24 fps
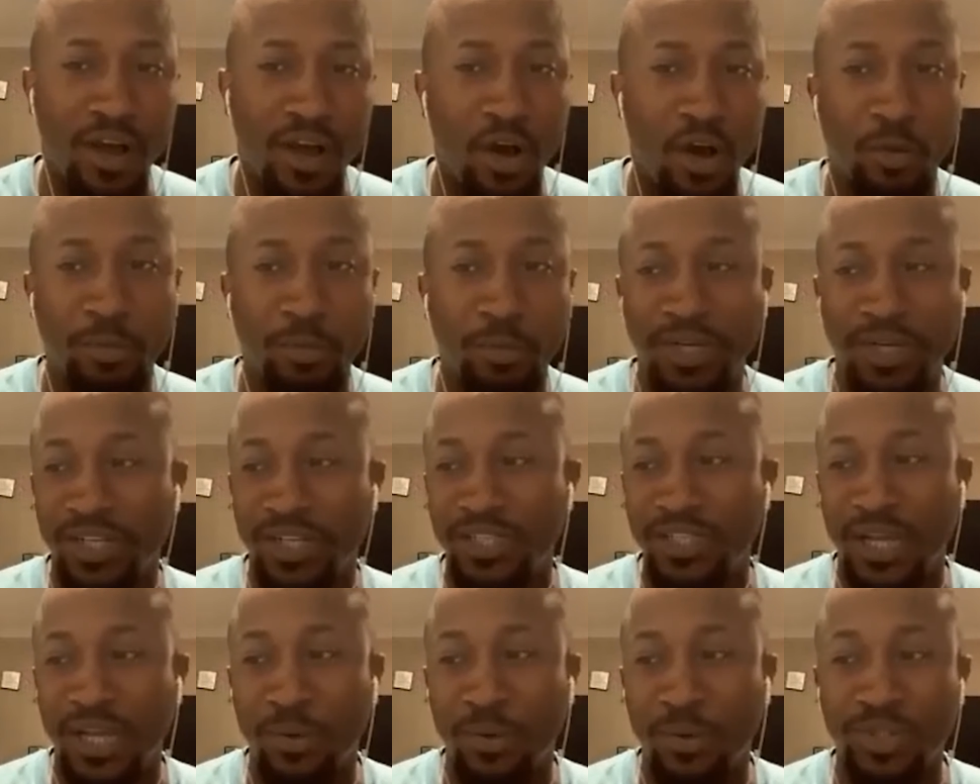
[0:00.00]
all
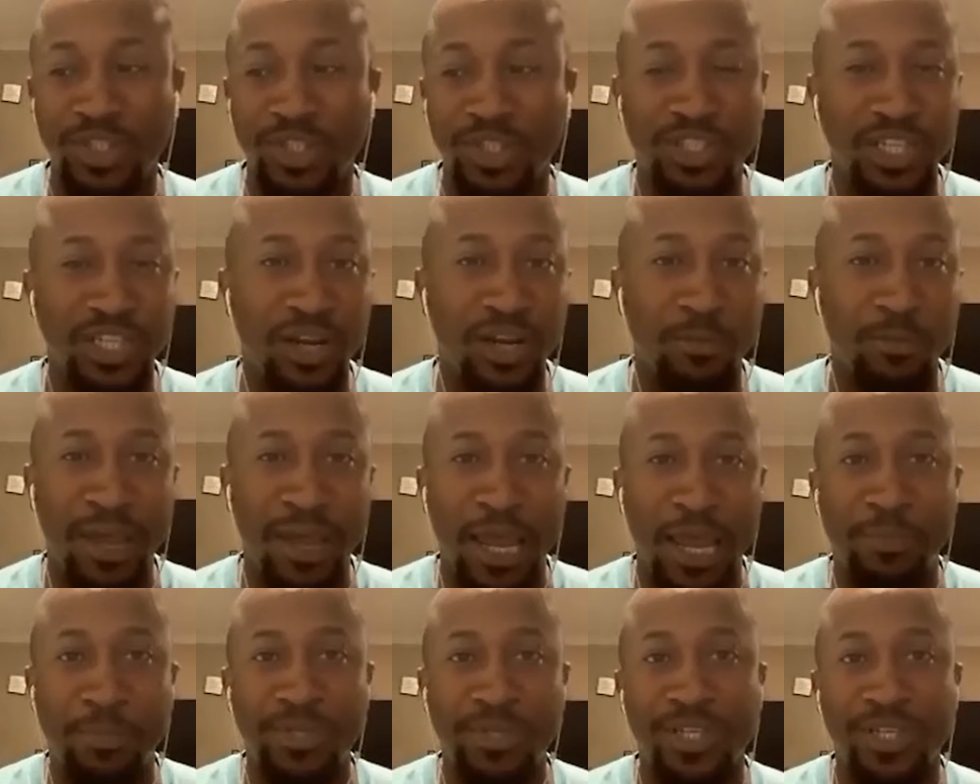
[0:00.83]
because I was just in a
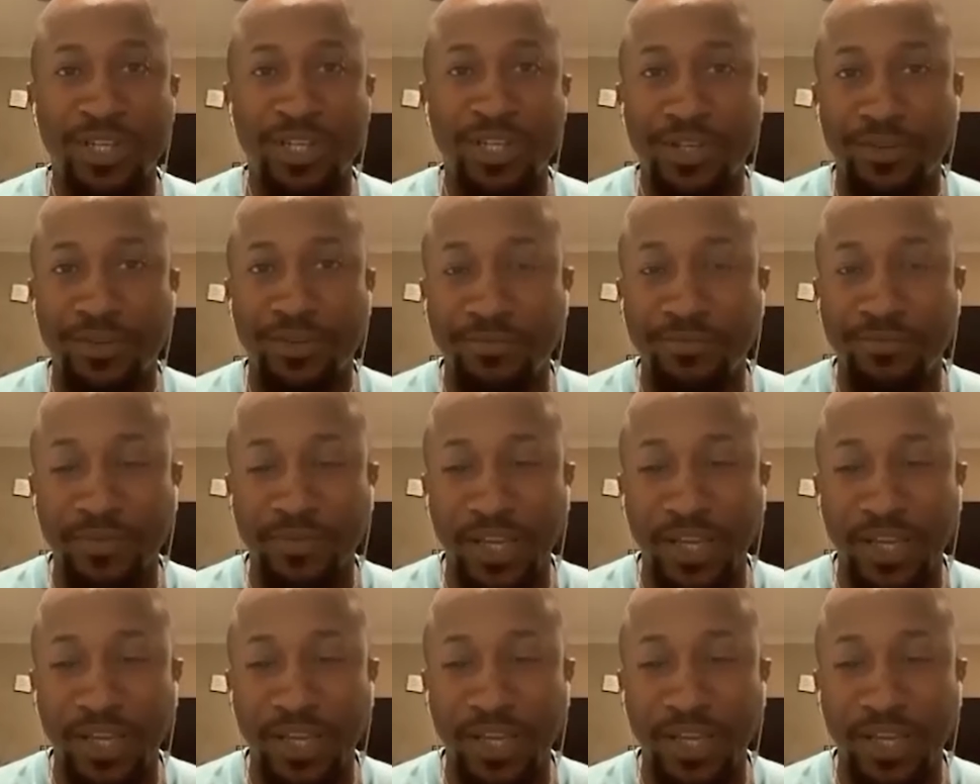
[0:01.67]
bad position.